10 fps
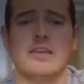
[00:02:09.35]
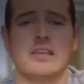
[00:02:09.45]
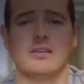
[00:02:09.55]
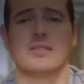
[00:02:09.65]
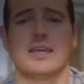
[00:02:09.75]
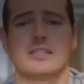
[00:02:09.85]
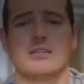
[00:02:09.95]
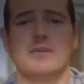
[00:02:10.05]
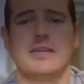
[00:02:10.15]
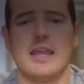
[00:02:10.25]
and it looks like it's gonna
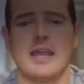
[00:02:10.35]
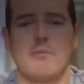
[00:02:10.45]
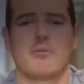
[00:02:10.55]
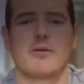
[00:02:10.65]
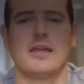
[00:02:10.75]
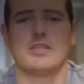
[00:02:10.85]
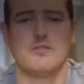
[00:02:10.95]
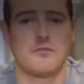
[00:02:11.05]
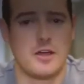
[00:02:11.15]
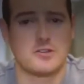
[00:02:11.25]
be getting a brand new
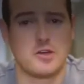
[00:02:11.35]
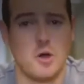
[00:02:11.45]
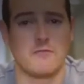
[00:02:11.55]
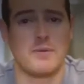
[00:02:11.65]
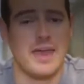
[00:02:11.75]
fresh coat of